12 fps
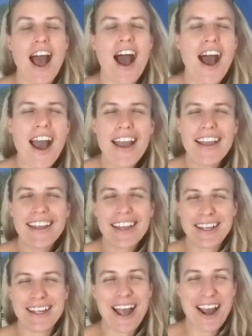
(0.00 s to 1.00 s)
I
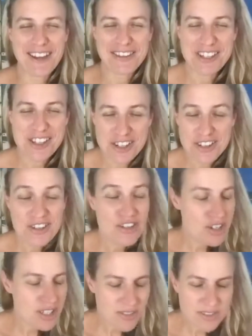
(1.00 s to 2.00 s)
encourage you
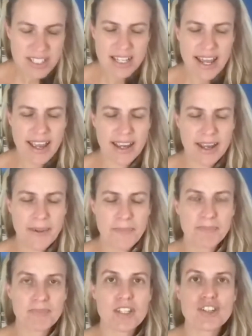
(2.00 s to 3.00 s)
just for
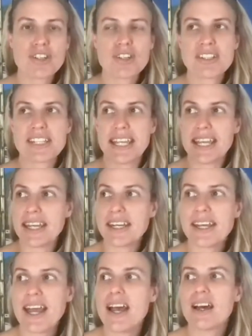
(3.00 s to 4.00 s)
today to just get
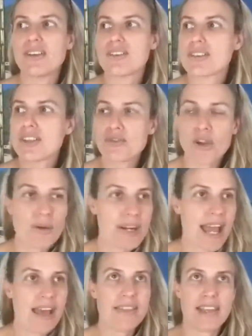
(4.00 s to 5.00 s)
it out, just throw it
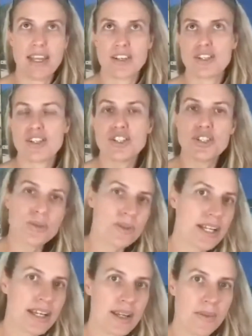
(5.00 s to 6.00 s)
out there, just do
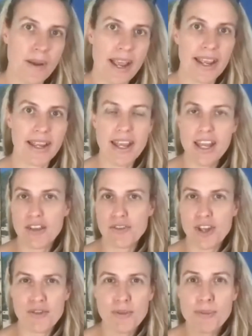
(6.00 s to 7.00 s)
it anyway. If
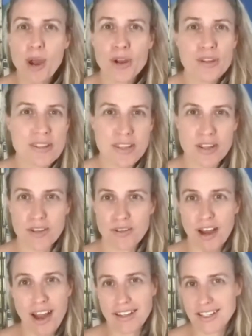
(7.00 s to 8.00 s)
you have a post that you're
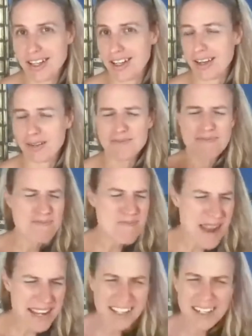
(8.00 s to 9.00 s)
writing,
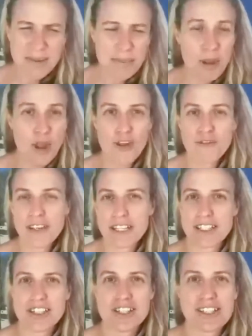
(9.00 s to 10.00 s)
make it
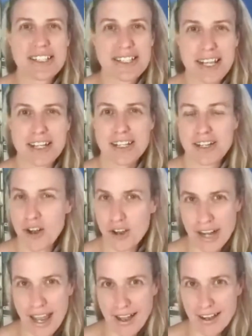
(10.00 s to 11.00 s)
imperfect and just send it
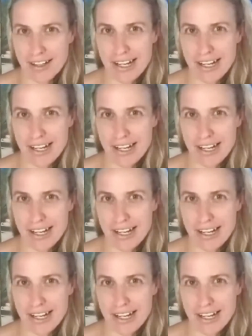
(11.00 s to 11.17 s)
on out.